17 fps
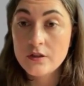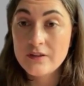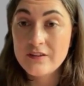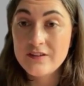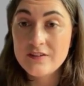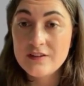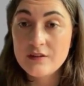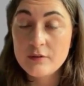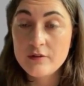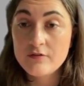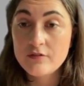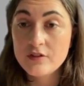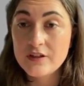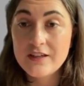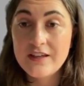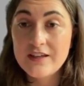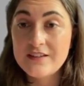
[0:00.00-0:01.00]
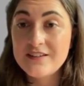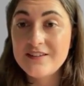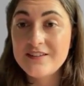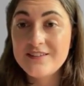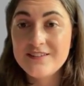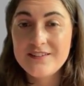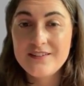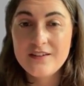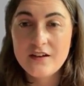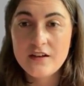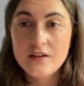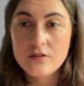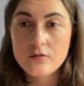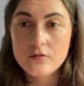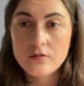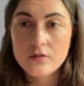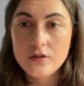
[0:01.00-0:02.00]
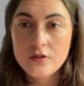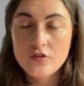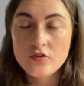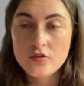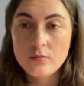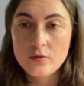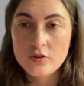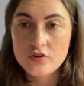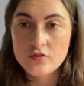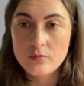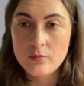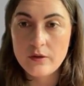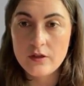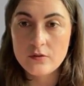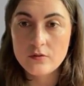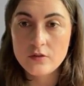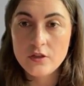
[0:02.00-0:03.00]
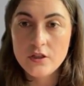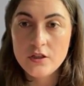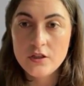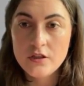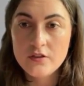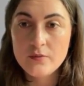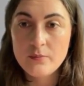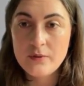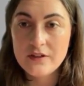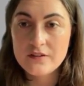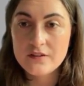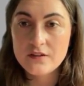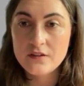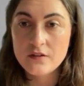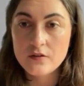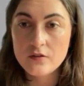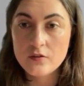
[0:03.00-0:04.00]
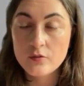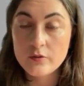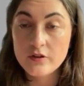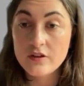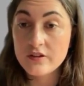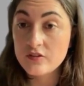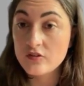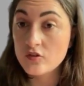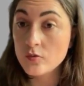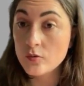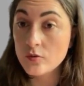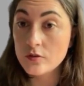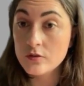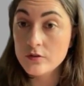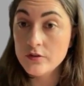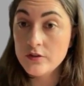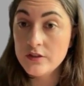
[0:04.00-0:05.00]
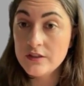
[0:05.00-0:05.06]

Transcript: This, however, again, it's not so much about depicting the realistic world